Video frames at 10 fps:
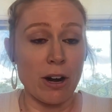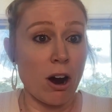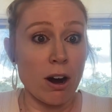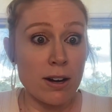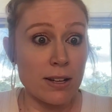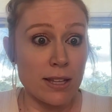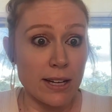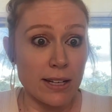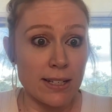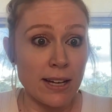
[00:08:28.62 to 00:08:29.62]
And hard
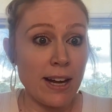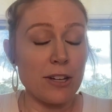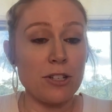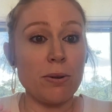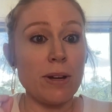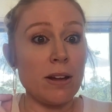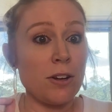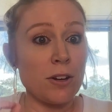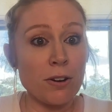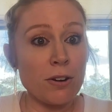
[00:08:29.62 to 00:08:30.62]
things. And so
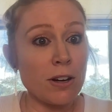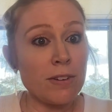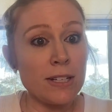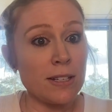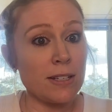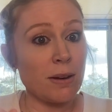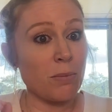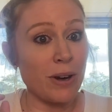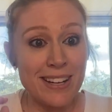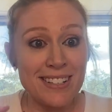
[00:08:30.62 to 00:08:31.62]
your nervous
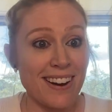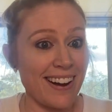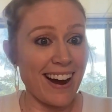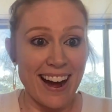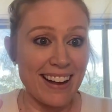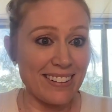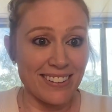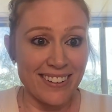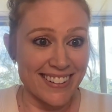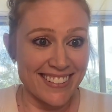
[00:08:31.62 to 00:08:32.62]
system was on high
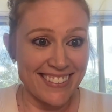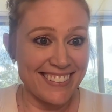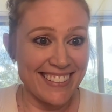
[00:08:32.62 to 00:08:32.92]
alert,